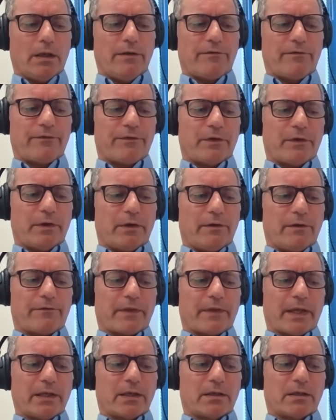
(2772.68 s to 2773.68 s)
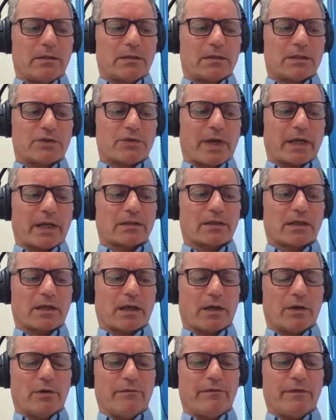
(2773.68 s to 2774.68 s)
If they contract
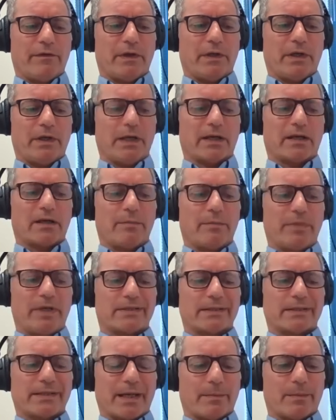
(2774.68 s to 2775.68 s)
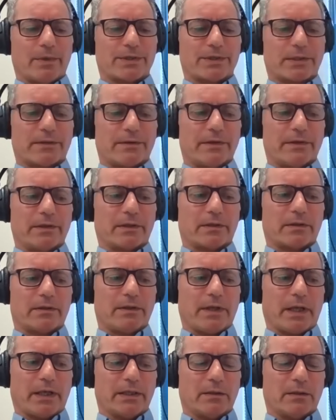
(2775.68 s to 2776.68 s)
COVID and it can be established
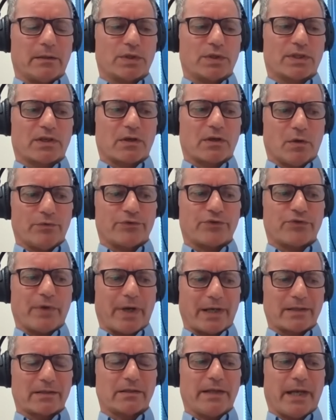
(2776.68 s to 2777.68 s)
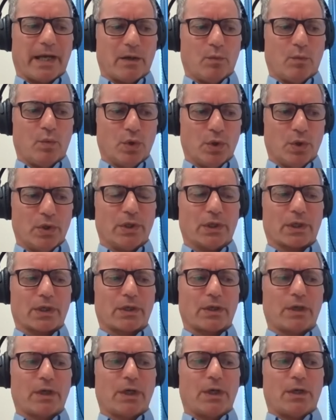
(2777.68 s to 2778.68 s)
that it was contracted at work,
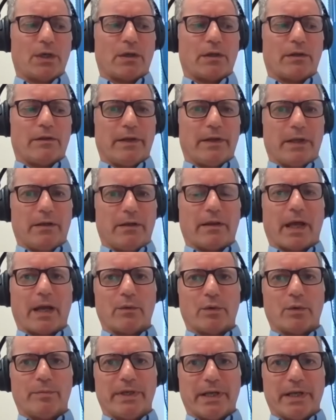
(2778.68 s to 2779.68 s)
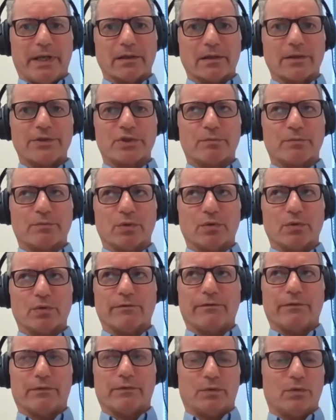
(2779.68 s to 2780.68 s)
then they would be
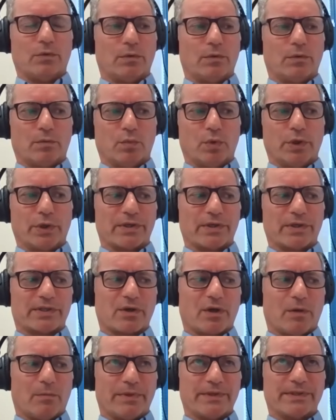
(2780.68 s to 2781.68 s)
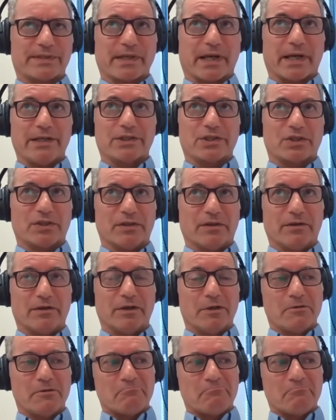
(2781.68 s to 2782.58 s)
eligible for workers' compensation.